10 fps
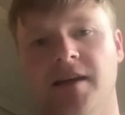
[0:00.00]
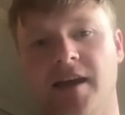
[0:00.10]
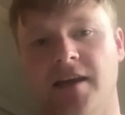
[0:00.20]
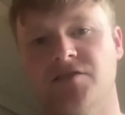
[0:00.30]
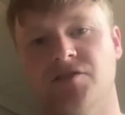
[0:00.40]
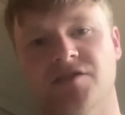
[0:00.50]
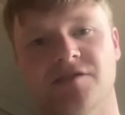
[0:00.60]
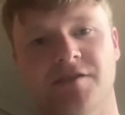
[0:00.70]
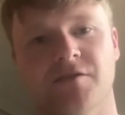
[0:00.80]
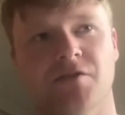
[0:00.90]
It's
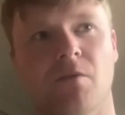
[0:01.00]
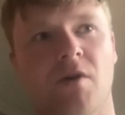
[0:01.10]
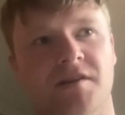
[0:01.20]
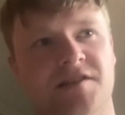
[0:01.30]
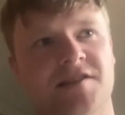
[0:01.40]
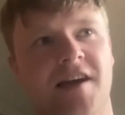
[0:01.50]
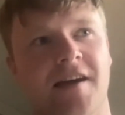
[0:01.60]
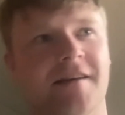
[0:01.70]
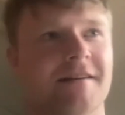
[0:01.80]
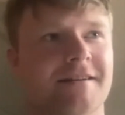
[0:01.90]
just, you don't want to
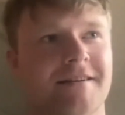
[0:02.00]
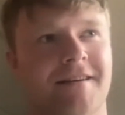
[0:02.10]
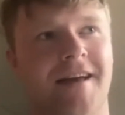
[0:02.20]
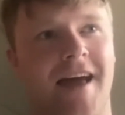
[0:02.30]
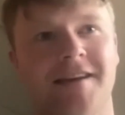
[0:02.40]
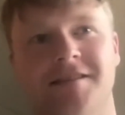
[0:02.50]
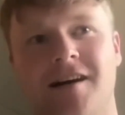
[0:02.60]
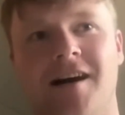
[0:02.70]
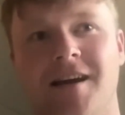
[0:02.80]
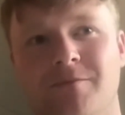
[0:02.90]
say
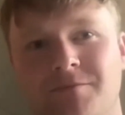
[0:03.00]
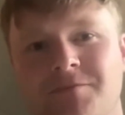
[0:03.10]
anytime